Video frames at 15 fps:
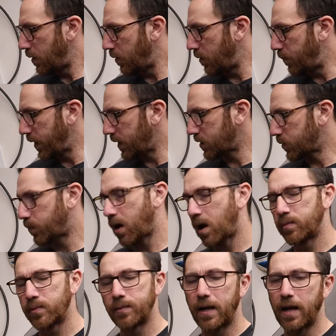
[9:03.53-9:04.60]
The biggest
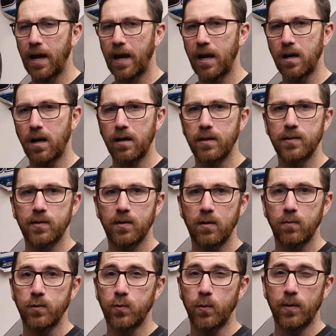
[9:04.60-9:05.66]
problem I had,
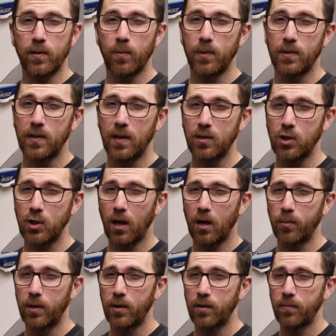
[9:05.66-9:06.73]
honestly, was with the
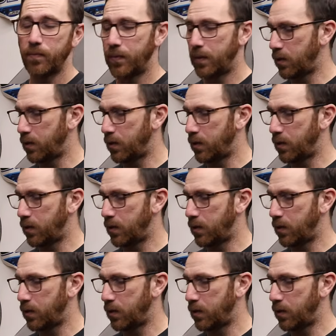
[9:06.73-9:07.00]
potentiometer.